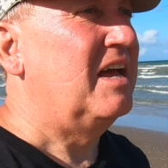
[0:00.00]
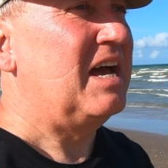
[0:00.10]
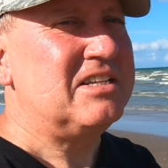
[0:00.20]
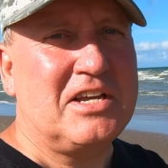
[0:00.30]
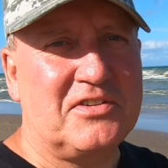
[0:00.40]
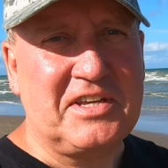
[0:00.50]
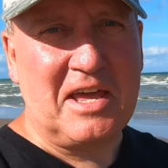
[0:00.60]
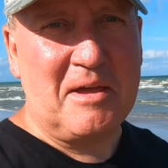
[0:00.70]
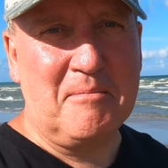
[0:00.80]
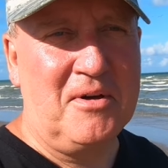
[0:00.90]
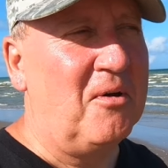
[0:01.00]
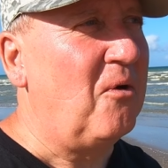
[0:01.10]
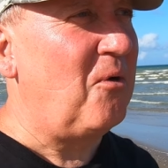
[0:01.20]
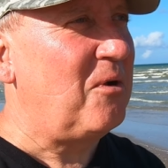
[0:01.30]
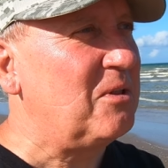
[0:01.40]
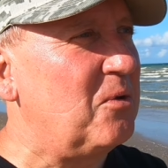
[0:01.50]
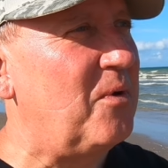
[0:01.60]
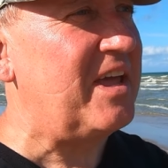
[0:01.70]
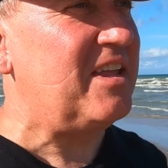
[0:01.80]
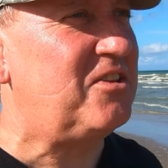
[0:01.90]
I just came all the
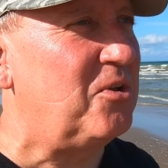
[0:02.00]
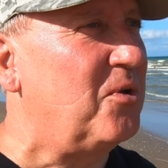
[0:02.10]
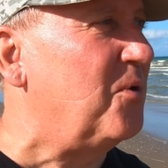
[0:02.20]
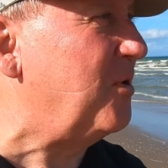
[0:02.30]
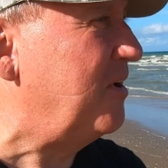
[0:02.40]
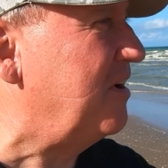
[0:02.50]
way to